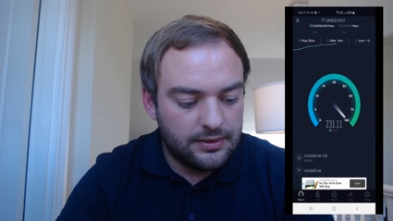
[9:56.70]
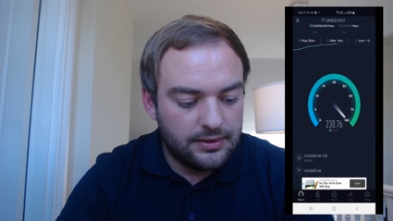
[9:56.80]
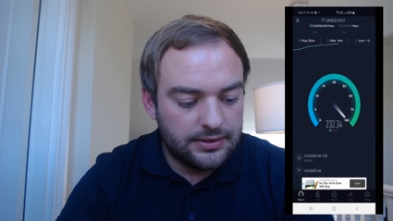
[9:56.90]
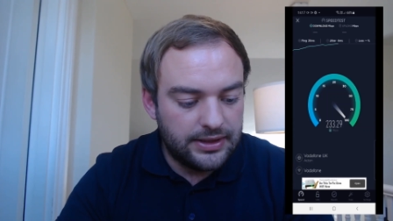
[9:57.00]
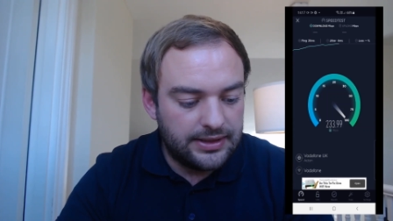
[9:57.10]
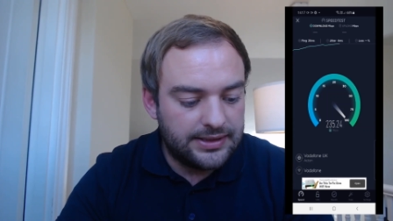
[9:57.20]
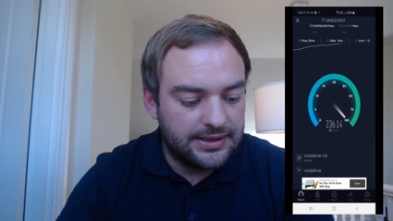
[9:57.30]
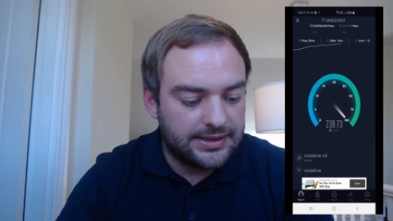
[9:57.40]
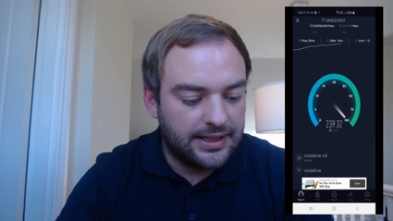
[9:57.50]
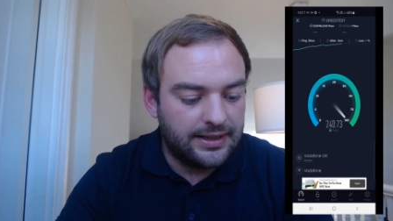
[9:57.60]
So you can see
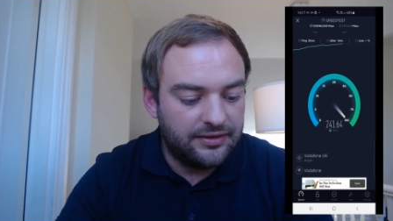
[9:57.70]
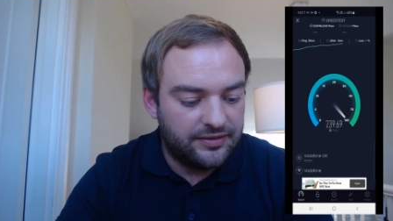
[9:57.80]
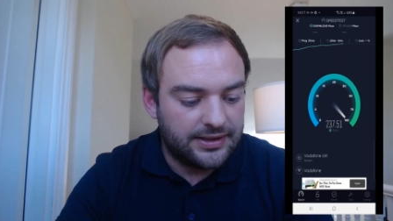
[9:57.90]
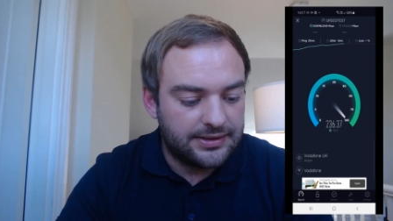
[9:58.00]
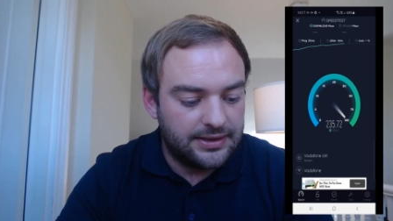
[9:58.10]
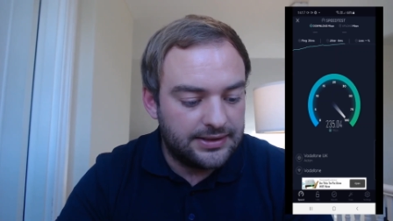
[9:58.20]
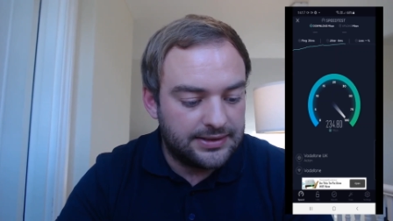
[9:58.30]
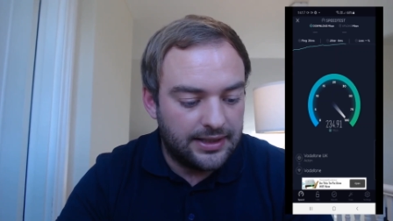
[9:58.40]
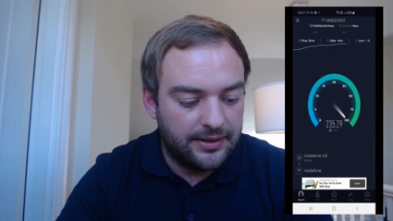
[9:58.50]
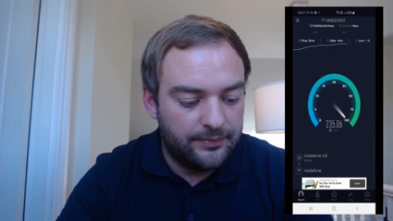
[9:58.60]
slightly faster this
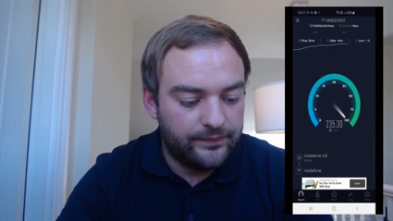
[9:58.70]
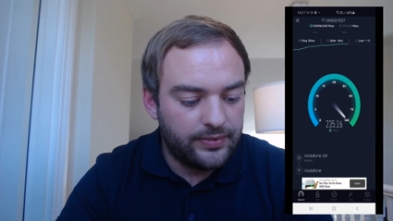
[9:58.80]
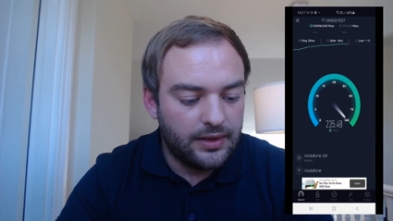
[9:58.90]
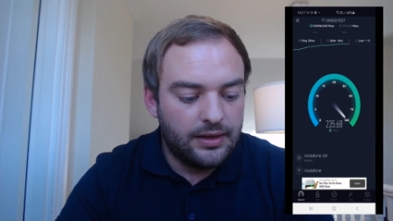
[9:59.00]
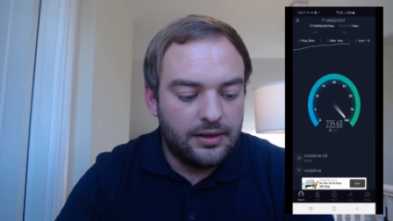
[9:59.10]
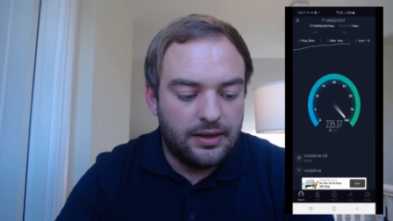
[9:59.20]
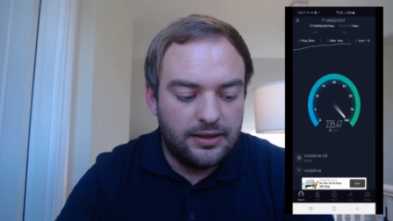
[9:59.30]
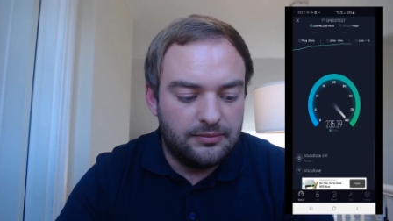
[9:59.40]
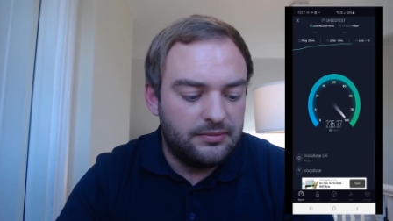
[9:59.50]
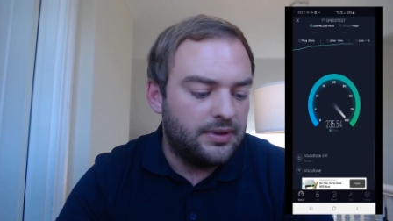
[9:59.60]
time.
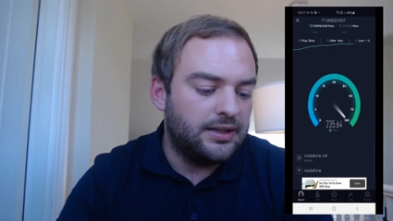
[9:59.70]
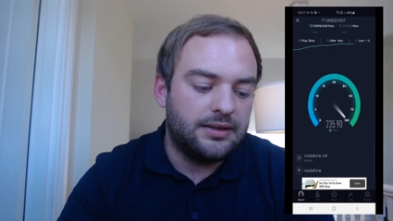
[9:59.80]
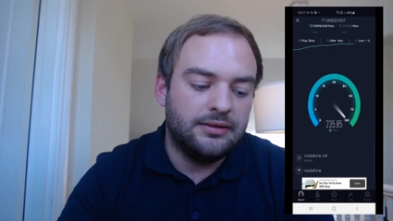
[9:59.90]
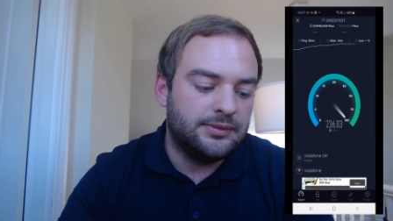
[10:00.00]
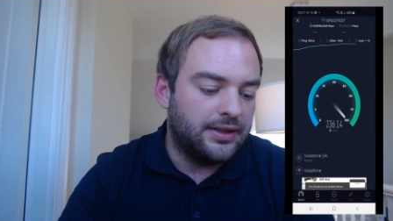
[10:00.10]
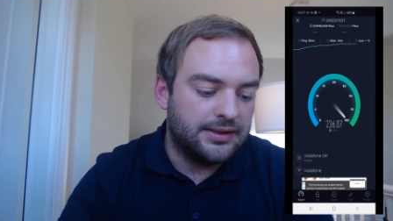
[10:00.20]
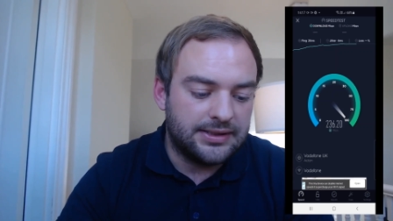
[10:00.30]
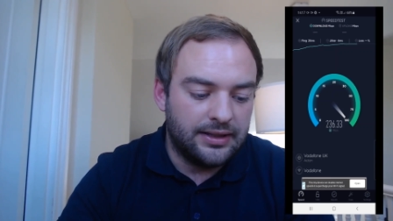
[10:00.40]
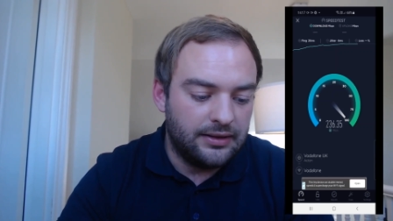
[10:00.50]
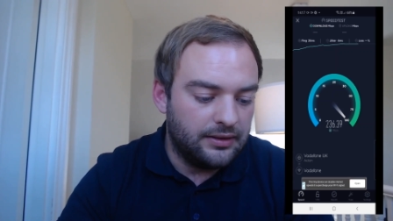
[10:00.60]
It goes without
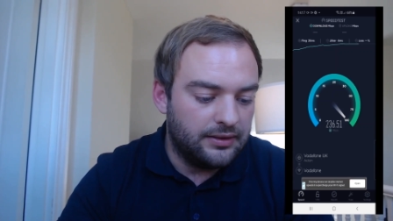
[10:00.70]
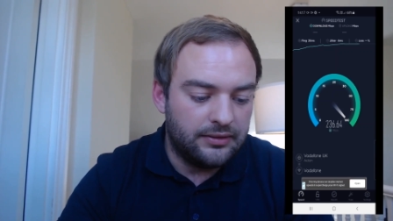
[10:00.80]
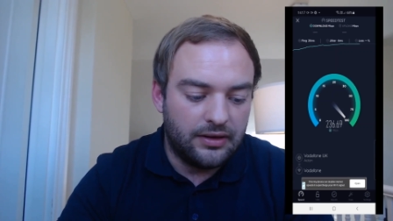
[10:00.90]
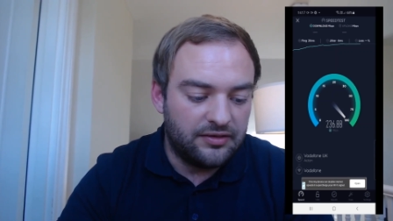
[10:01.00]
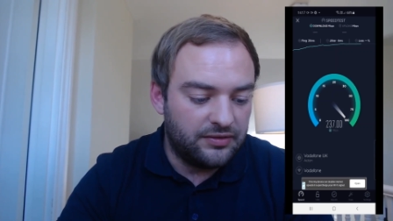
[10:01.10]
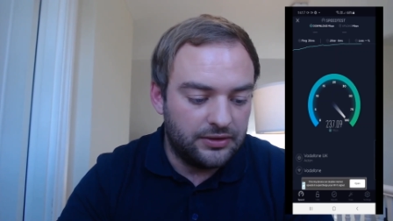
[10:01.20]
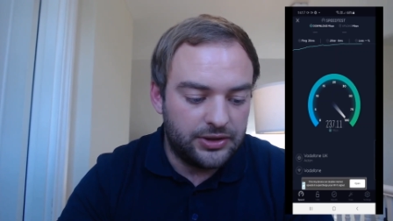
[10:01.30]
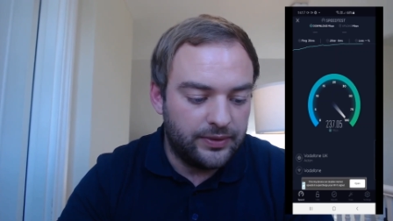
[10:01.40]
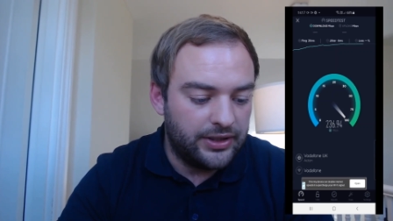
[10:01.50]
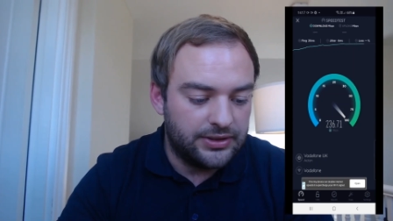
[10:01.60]
saying that there are
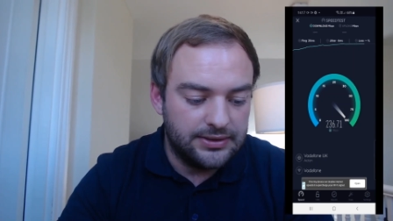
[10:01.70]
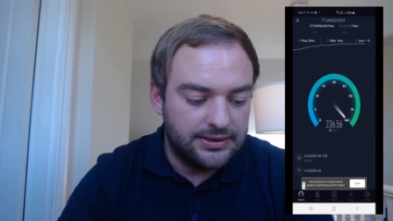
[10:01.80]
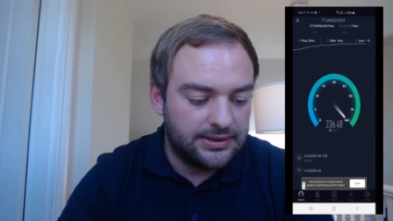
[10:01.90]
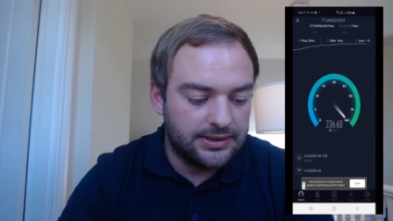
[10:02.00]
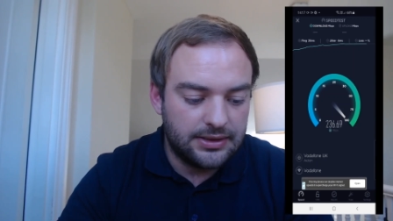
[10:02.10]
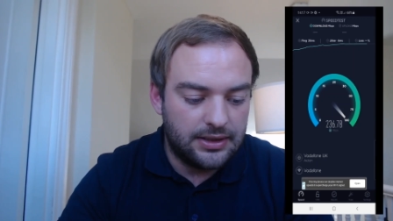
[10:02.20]
fluctuations,